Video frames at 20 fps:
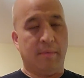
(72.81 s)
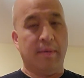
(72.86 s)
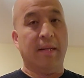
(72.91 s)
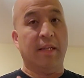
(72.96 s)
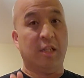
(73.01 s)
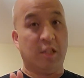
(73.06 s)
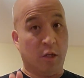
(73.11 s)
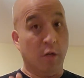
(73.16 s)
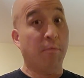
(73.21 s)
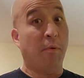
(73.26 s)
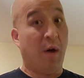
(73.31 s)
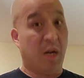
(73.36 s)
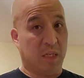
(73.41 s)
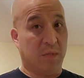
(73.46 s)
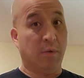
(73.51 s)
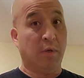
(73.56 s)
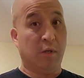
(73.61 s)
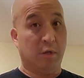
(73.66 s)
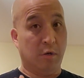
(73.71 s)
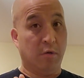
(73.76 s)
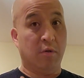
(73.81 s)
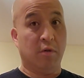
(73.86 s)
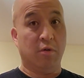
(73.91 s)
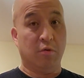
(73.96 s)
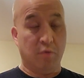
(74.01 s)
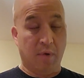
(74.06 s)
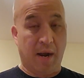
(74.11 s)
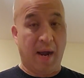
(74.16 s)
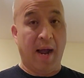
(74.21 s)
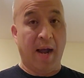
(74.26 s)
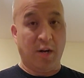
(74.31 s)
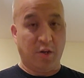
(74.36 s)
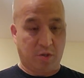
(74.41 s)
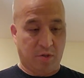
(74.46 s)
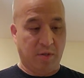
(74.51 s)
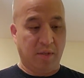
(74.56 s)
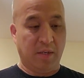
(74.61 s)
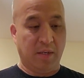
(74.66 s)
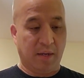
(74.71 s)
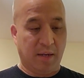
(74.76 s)
it's still possible to
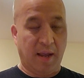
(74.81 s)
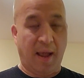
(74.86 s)
actually